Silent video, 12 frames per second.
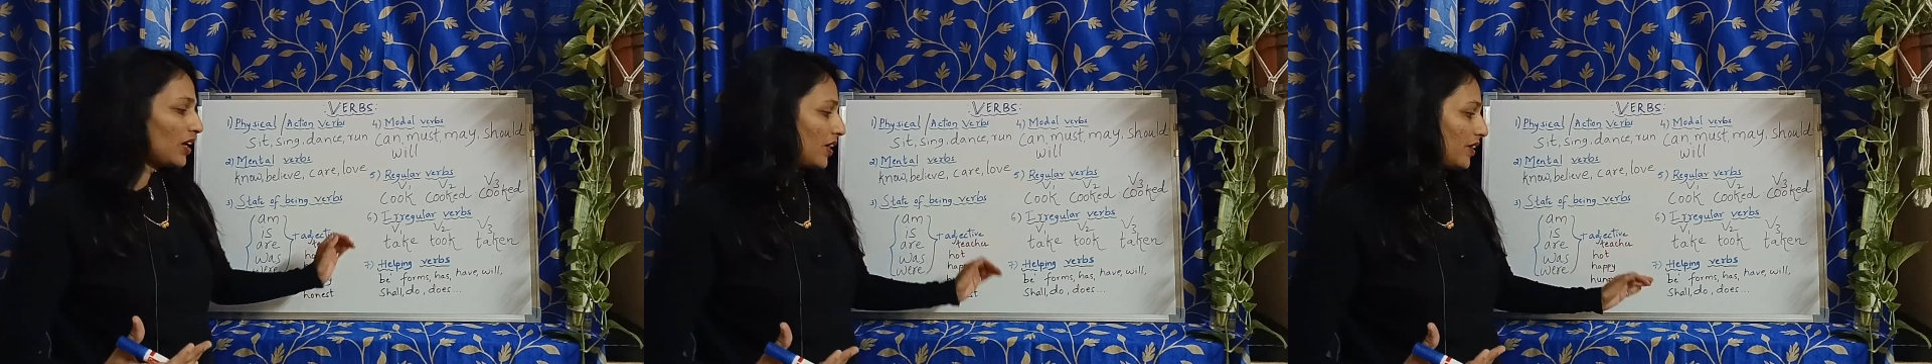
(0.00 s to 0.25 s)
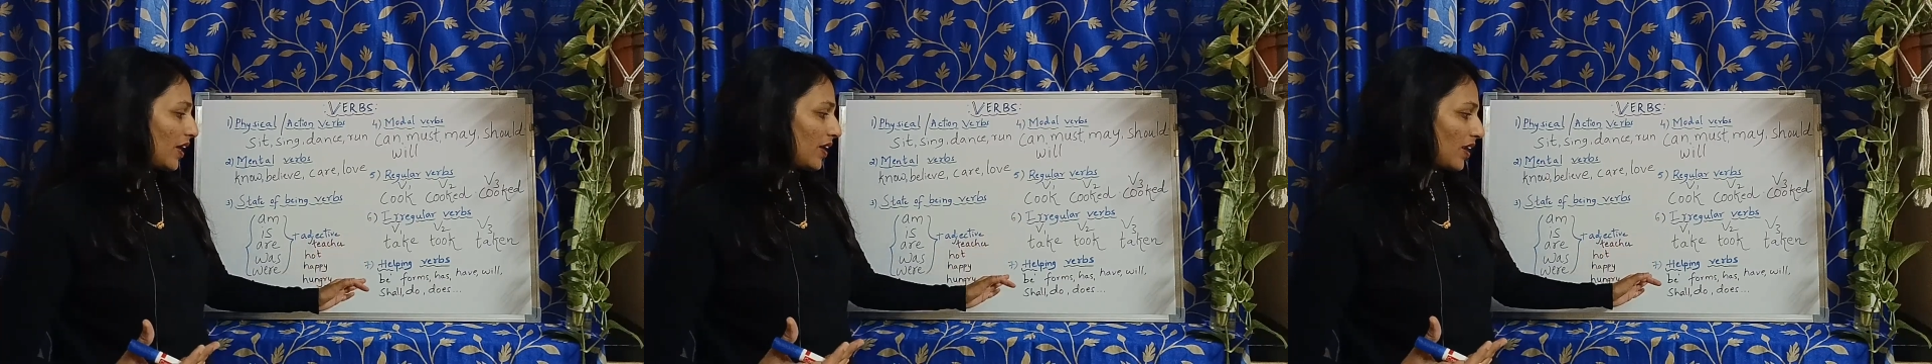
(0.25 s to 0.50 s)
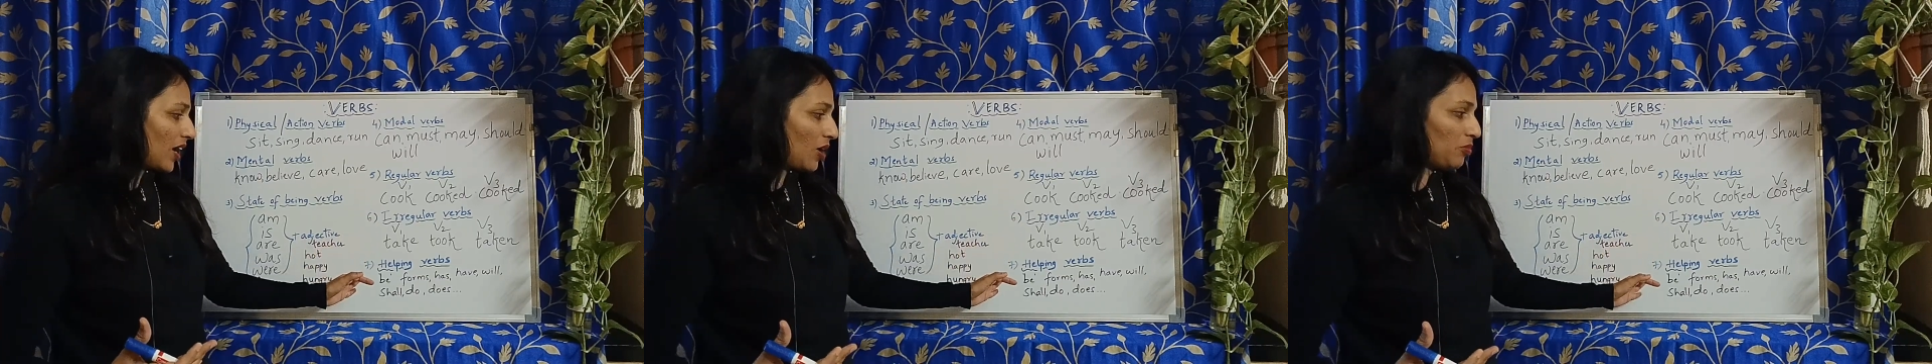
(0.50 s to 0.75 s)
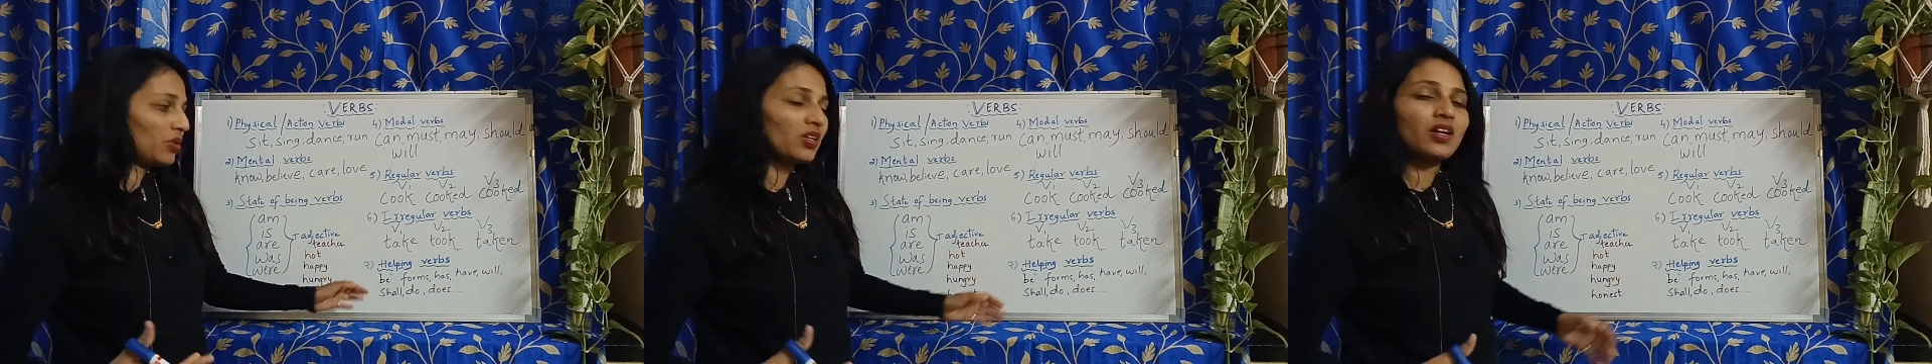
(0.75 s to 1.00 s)
Then
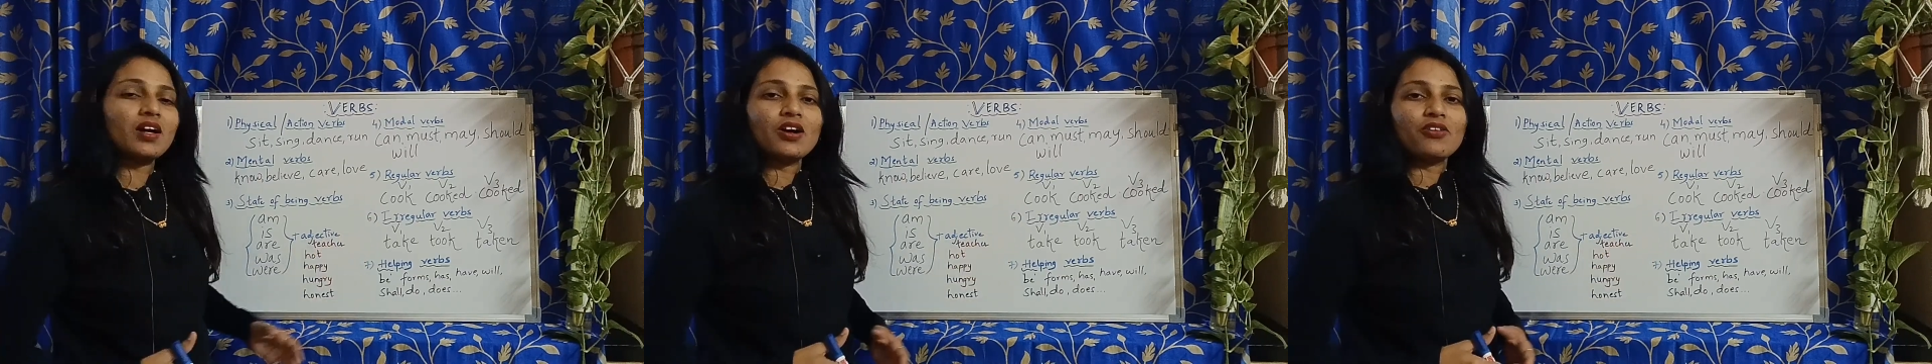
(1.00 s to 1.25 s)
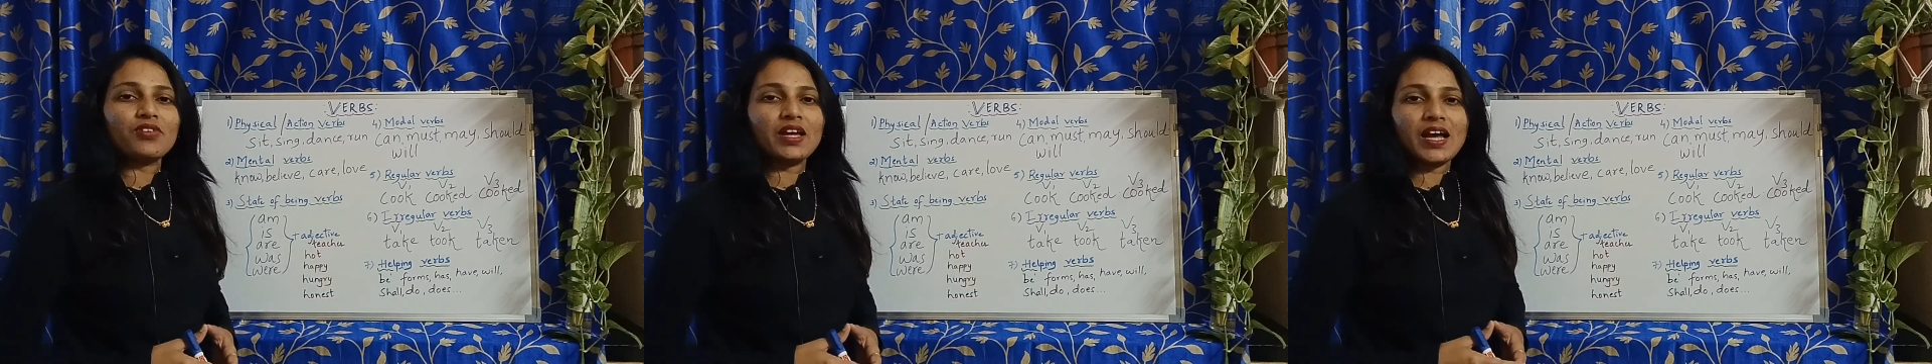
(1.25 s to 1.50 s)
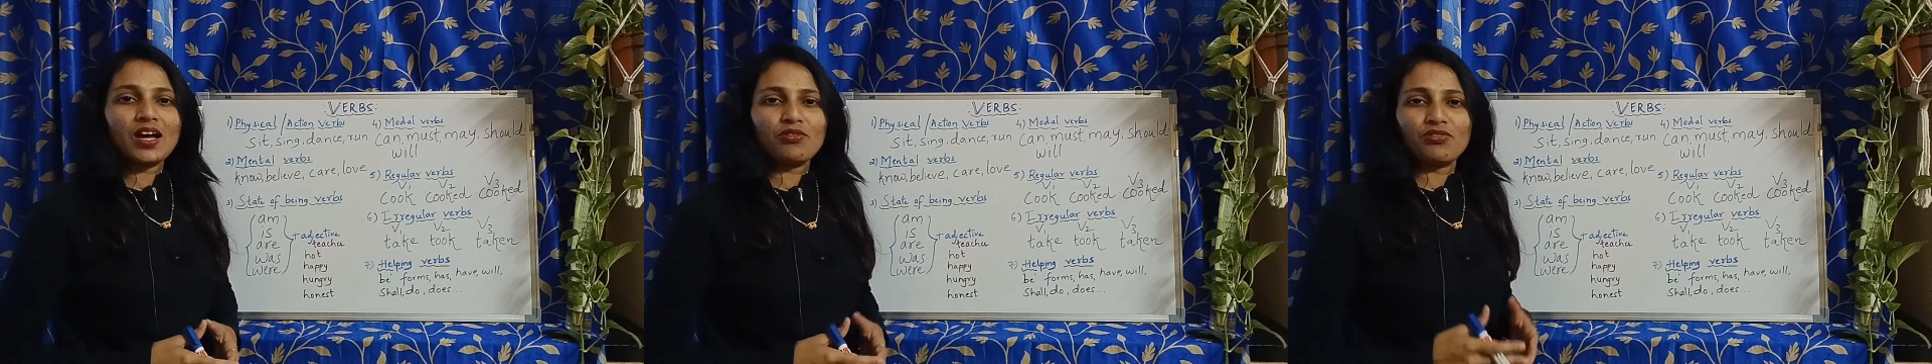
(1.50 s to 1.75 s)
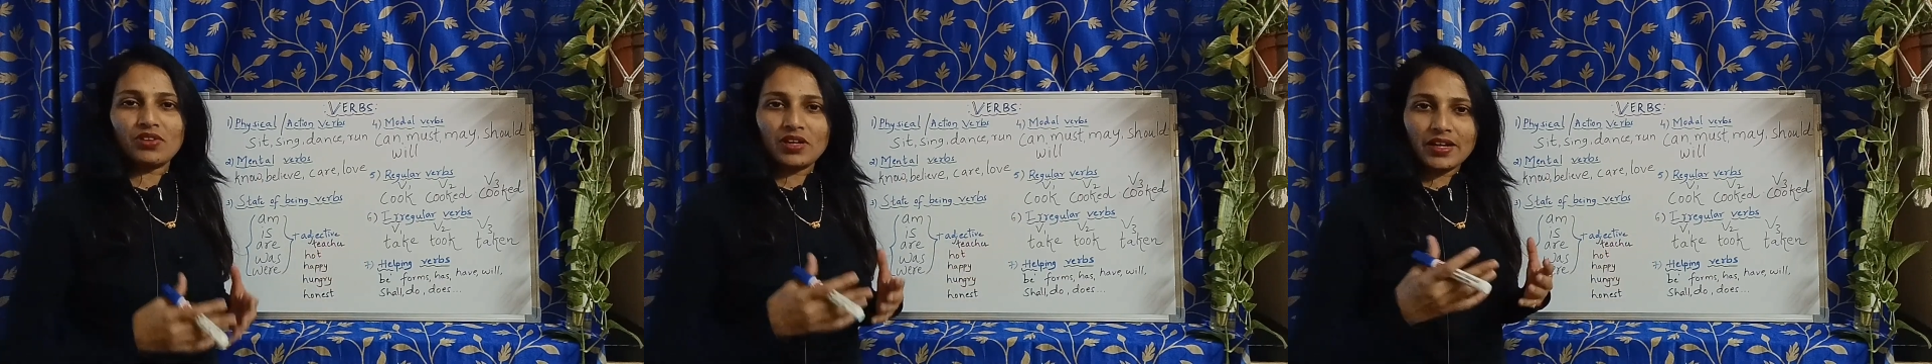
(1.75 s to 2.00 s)
up, we
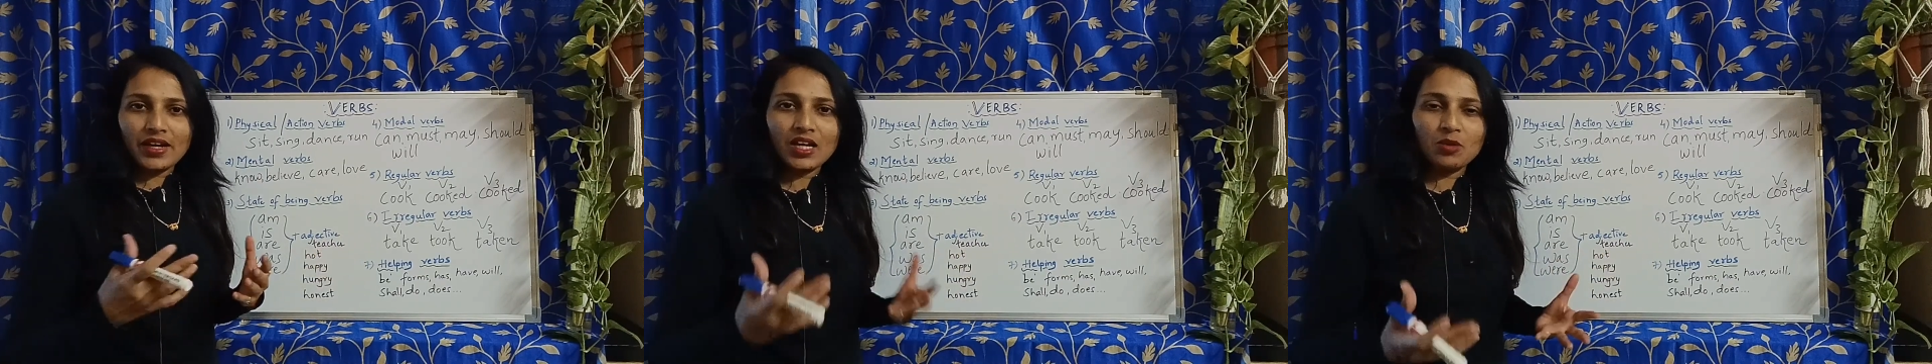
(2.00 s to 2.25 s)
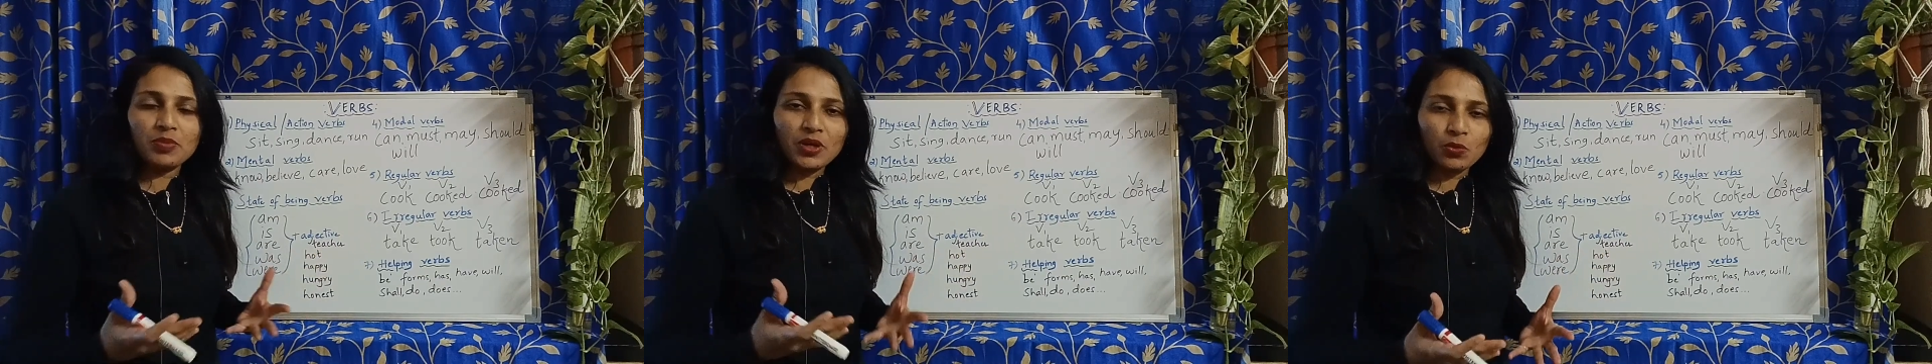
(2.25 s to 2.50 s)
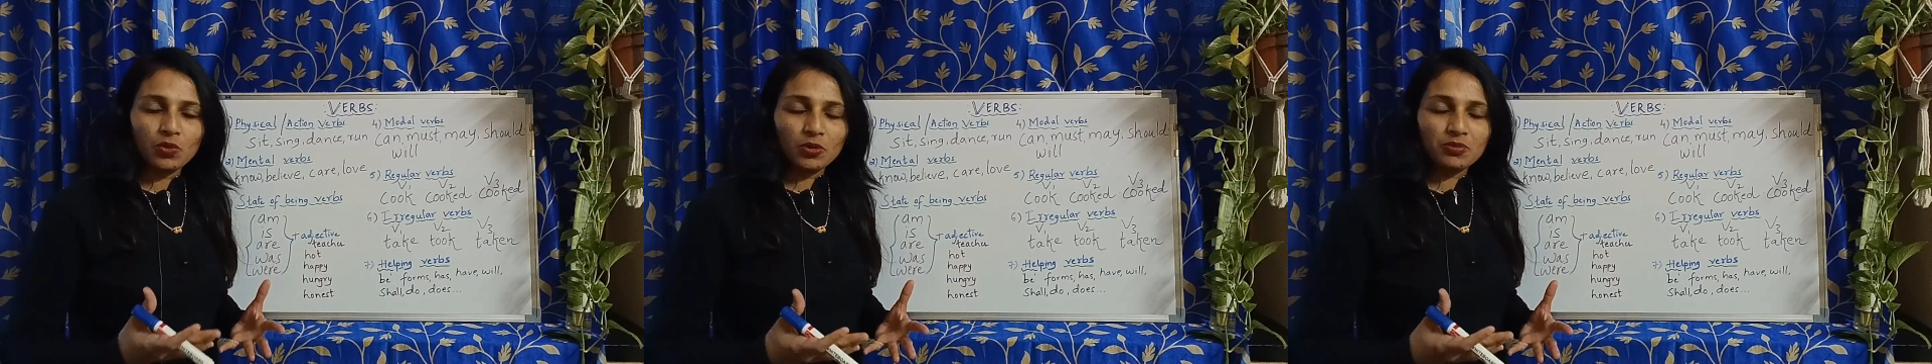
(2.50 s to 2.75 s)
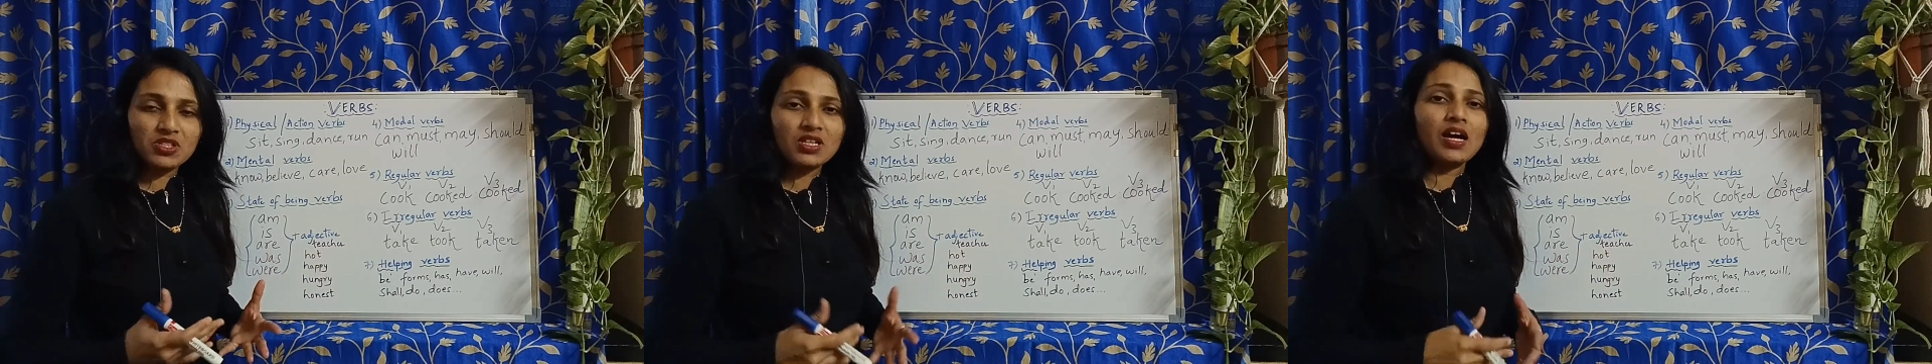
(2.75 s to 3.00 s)
have helping
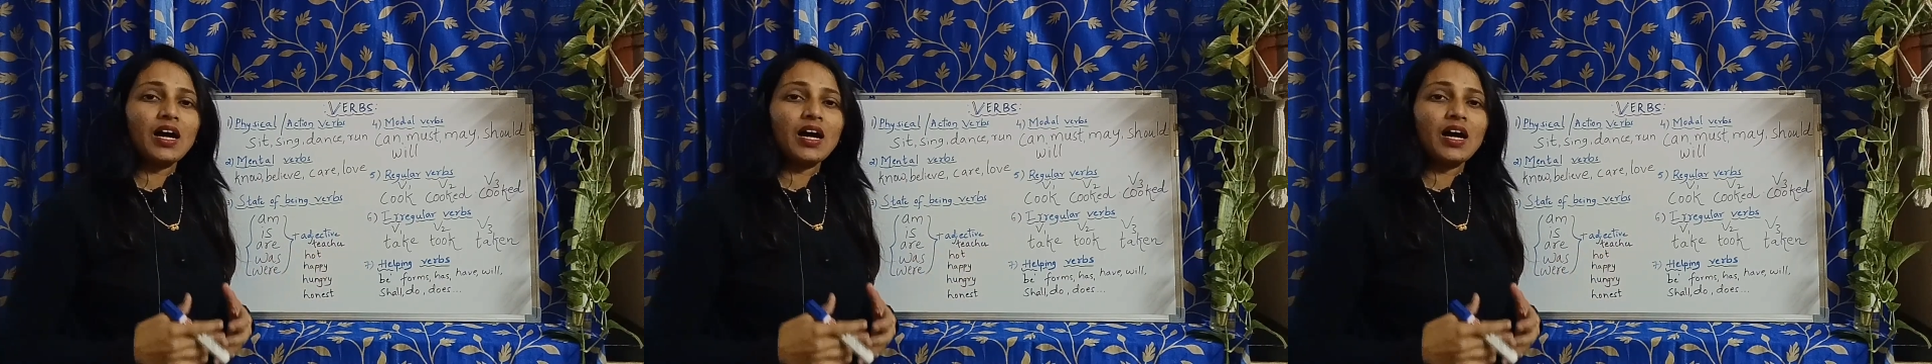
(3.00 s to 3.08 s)
verbs.